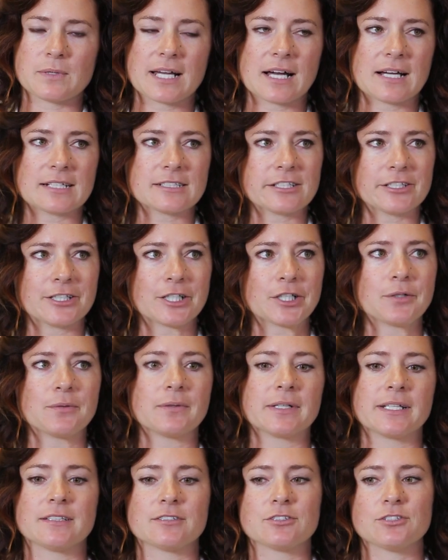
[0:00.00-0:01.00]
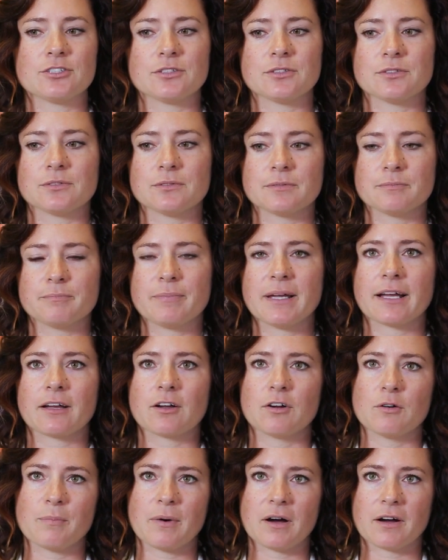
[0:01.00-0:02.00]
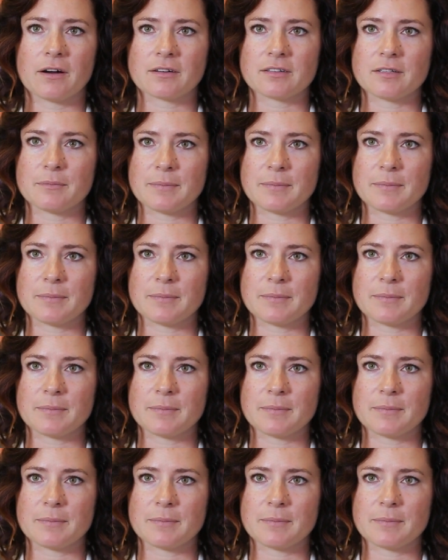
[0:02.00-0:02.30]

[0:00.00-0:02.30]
got to go into Petco Park, the